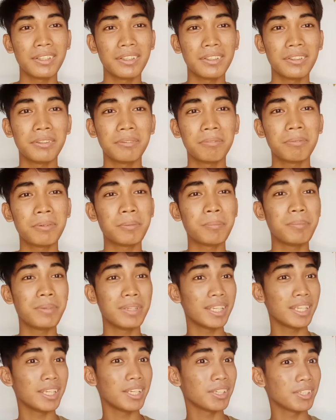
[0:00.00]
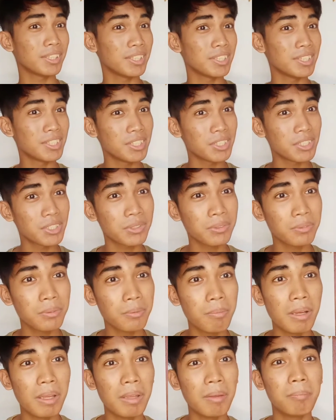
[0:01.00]
or for making your decision to
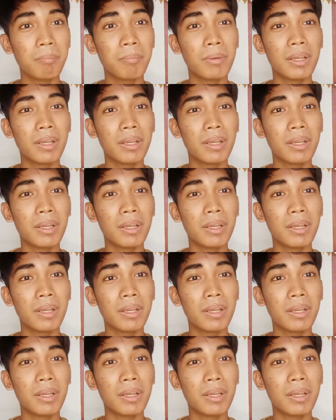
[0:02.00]
buy